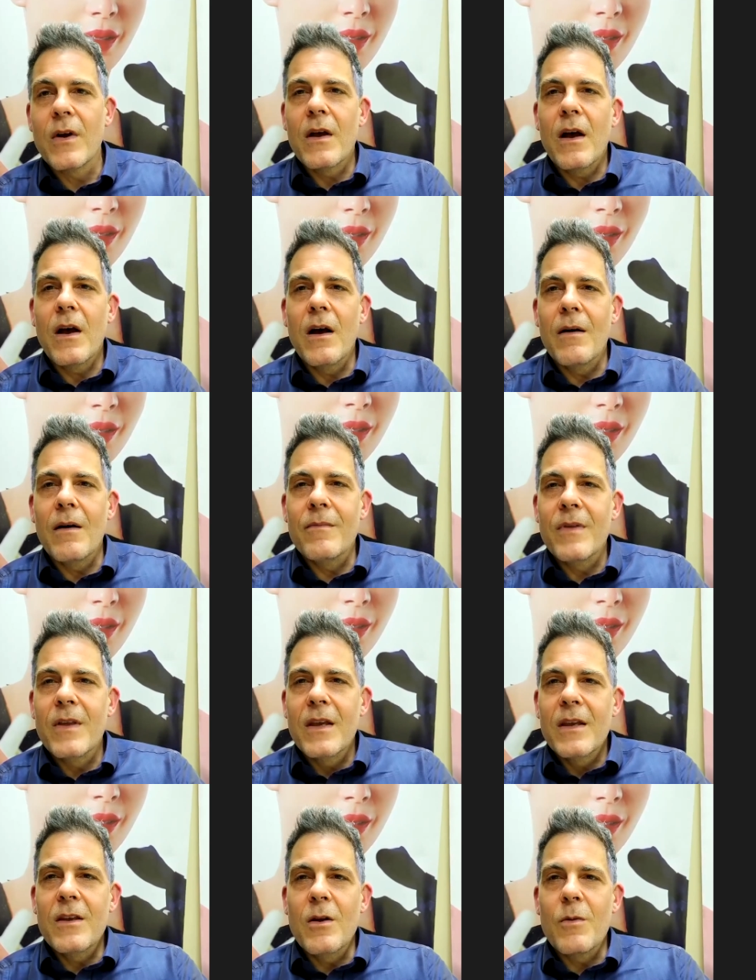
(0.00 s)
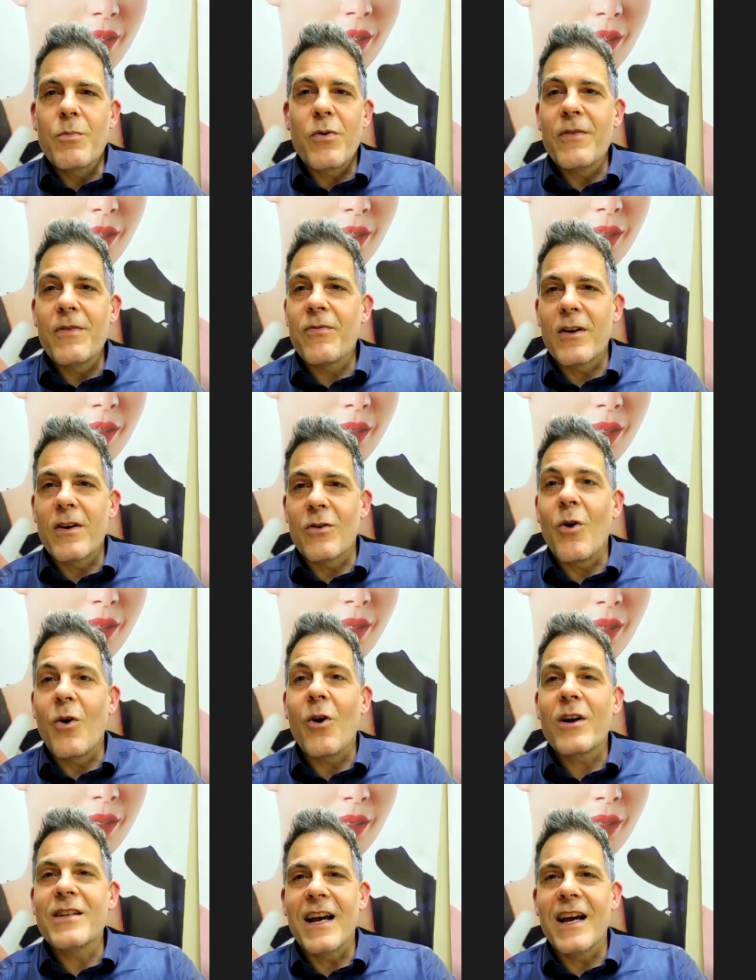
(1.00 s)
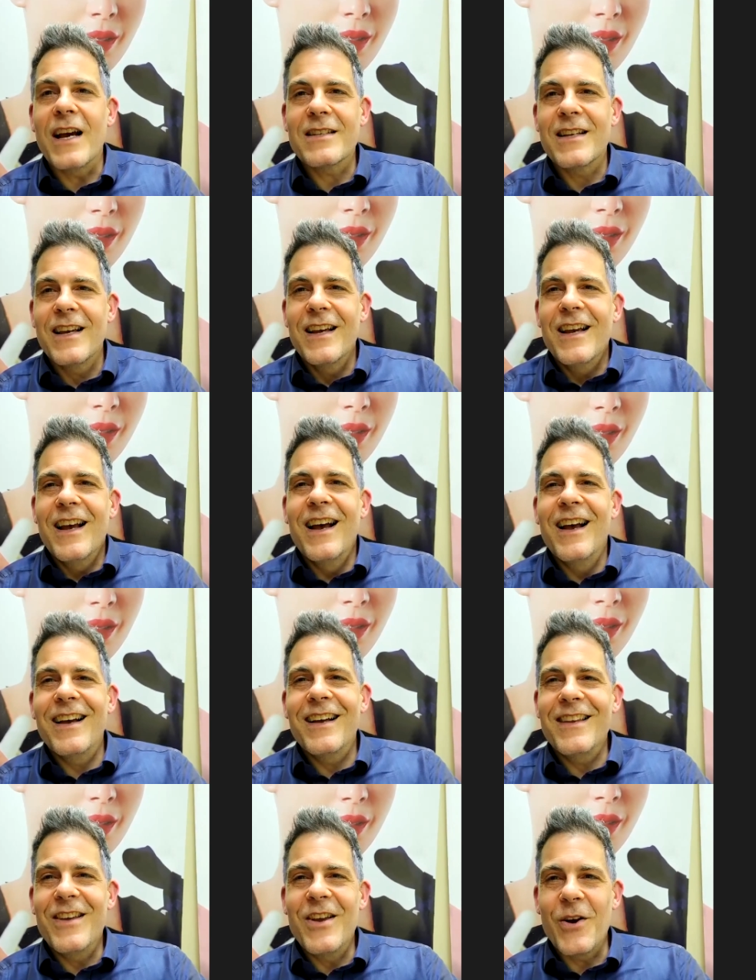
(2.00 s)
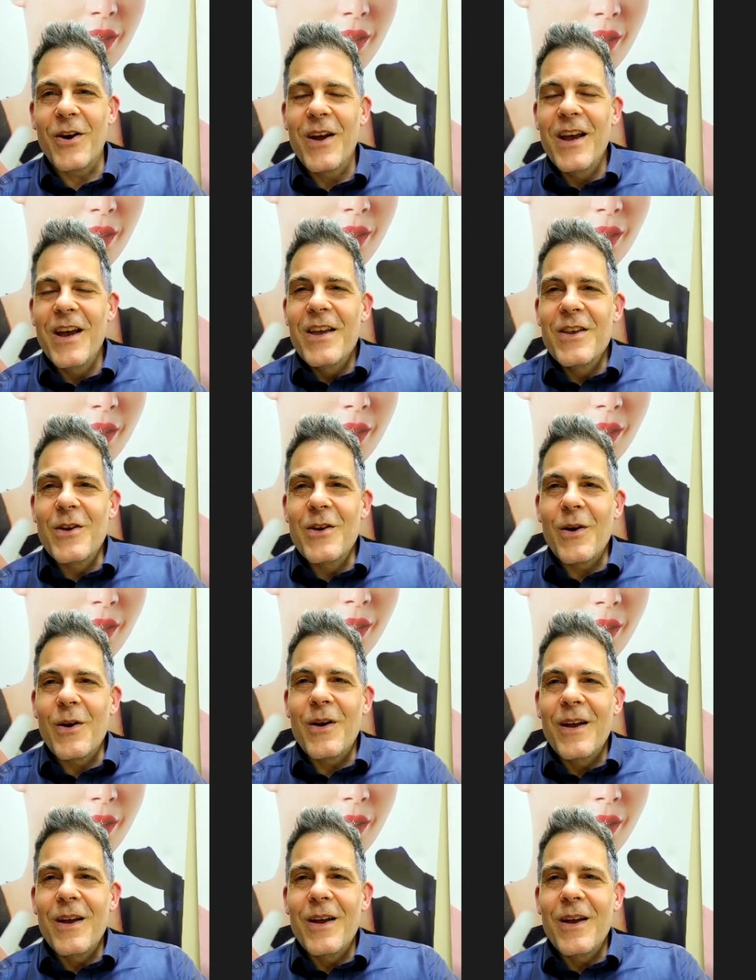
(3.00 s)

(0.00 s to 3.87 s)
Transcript: prefrontal cortex. They're